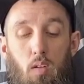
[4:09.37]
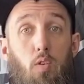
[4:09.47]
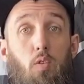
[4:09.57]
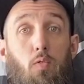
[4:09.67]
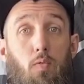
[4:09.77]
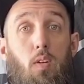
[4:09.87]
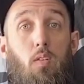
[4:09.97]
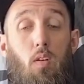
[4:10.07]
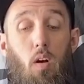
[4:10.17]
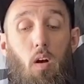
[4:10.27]
To
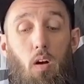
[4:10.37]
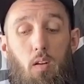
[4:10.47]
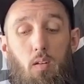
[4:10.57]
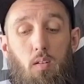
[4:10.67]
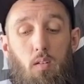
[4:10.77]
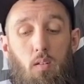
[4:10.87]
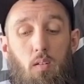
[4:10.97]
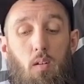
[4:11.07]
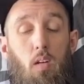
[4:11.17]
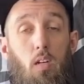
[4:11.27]
fear God
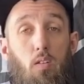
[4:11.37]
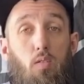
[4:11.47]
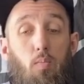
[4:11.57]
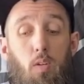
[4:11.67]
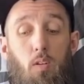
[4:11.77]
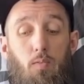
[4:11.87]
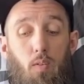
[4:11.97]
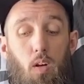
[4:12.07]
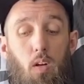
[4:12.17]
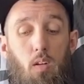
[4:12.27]
is to be
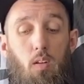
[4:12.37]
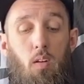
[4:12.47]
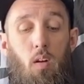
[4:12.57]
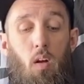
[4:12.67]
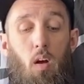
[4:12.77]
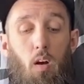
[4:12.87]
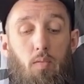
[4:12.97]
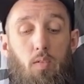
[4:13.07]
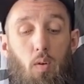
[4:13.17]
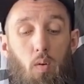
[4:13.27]
afraid
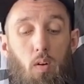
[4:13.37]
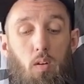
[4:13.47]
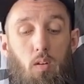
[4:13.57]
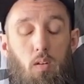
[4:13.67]
of joy.